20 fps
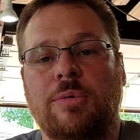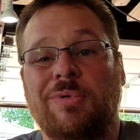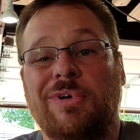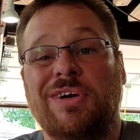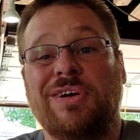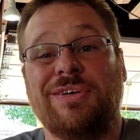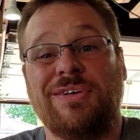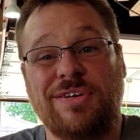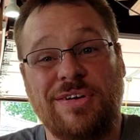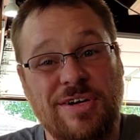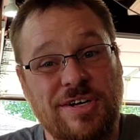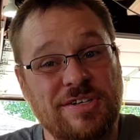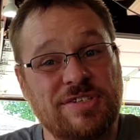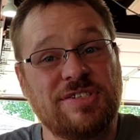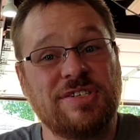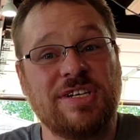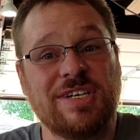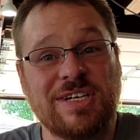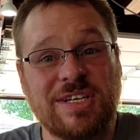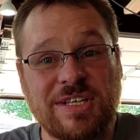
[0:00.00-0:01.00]
But it
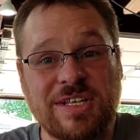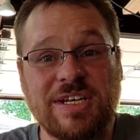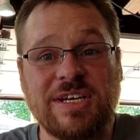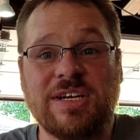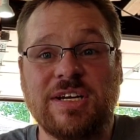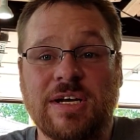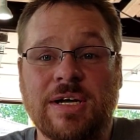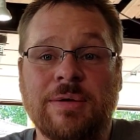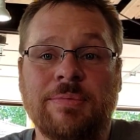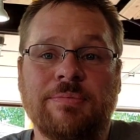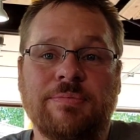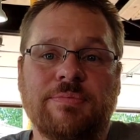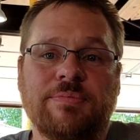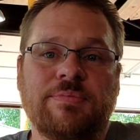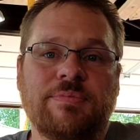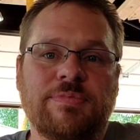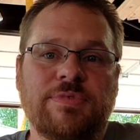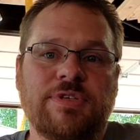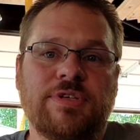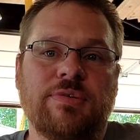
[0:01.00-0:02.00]
does need cleaned up.
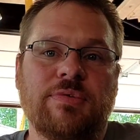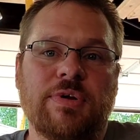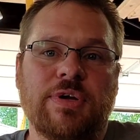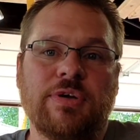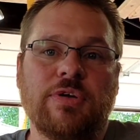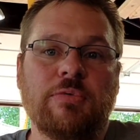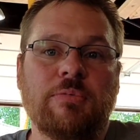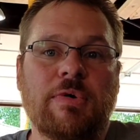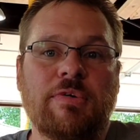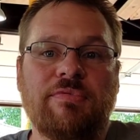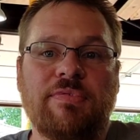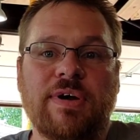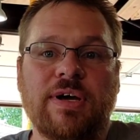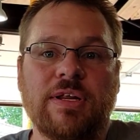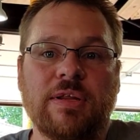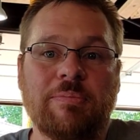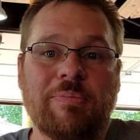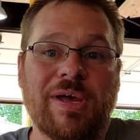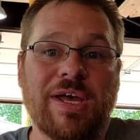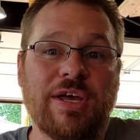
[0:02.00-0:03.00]
See what I can do about
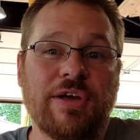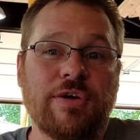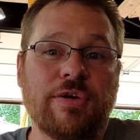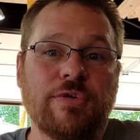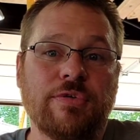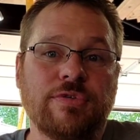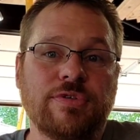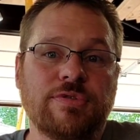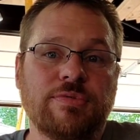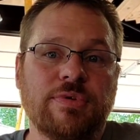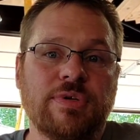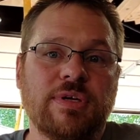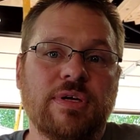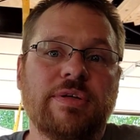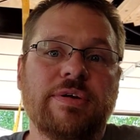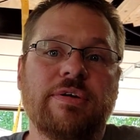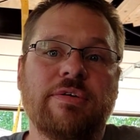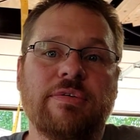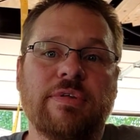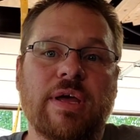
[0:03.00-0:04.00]
finding the paint code so we can
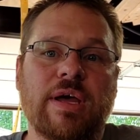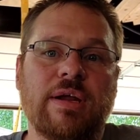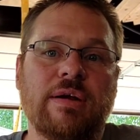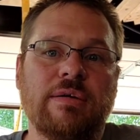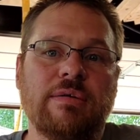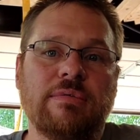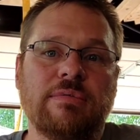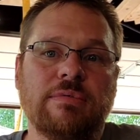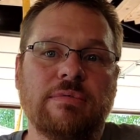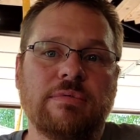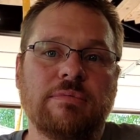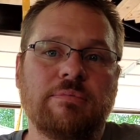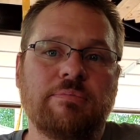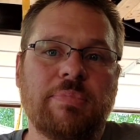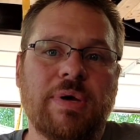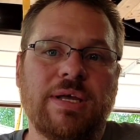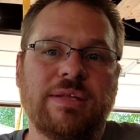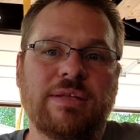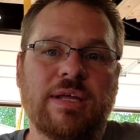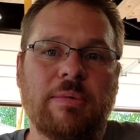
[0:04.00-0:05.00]
clear that,
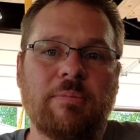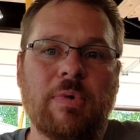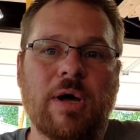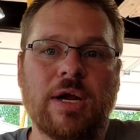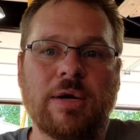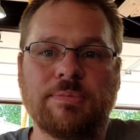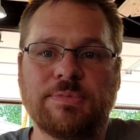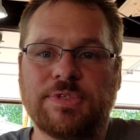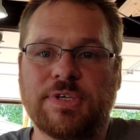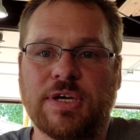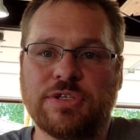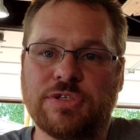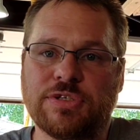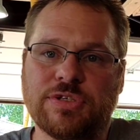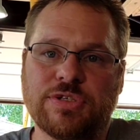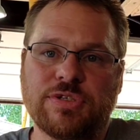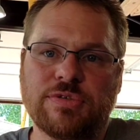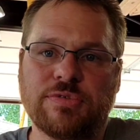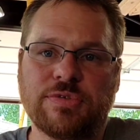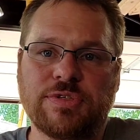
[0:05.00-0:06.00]
paint that bottom
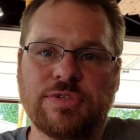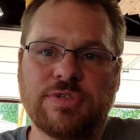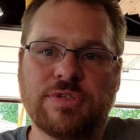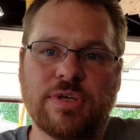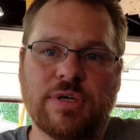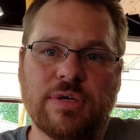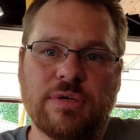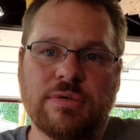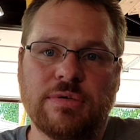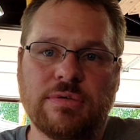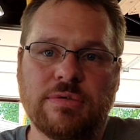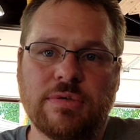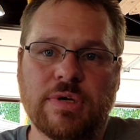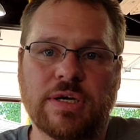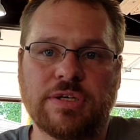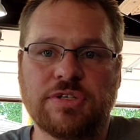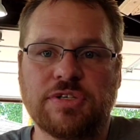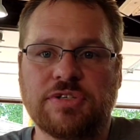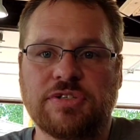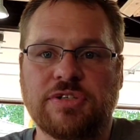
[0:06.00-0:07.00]
section so it's
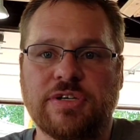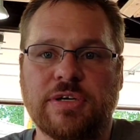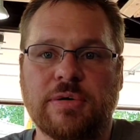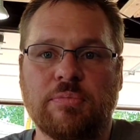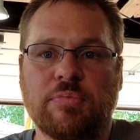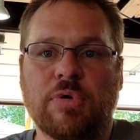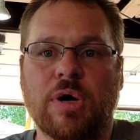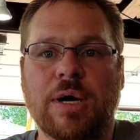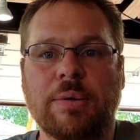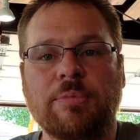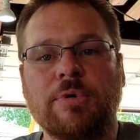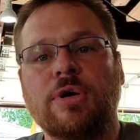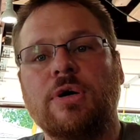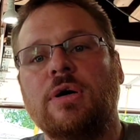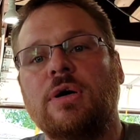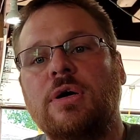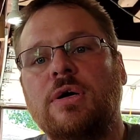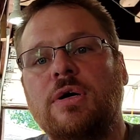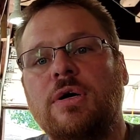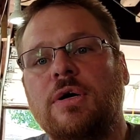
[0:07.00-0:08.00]
not just sitting in primer.
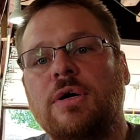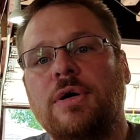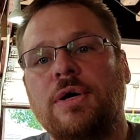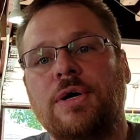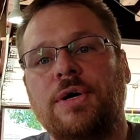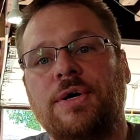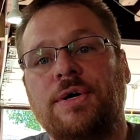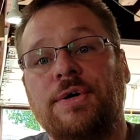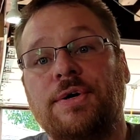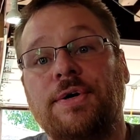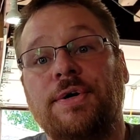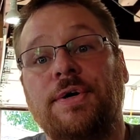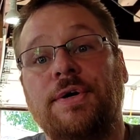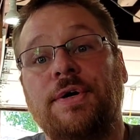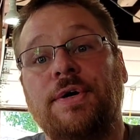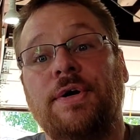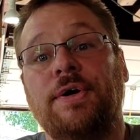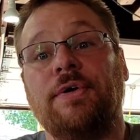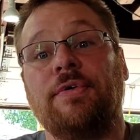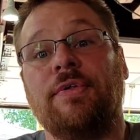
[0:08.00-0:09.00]

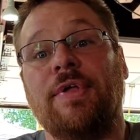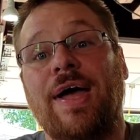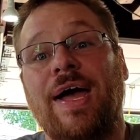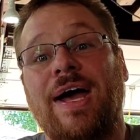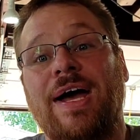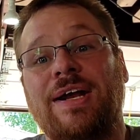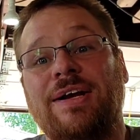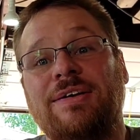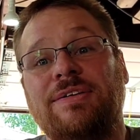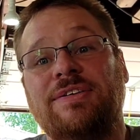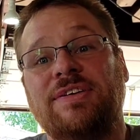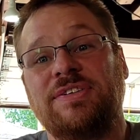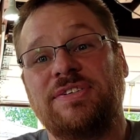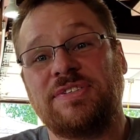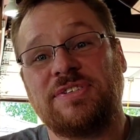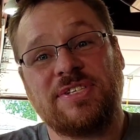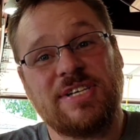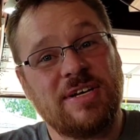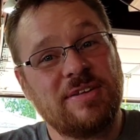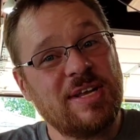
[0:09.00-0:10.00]
That
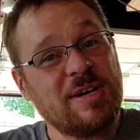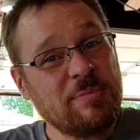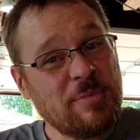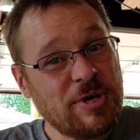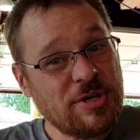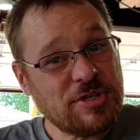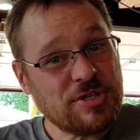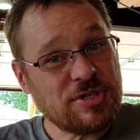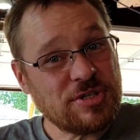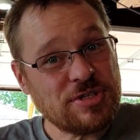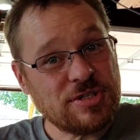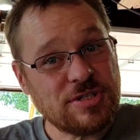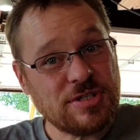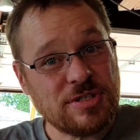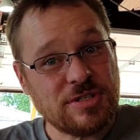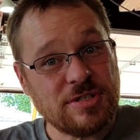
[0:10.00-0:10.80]
doesn't sound like much.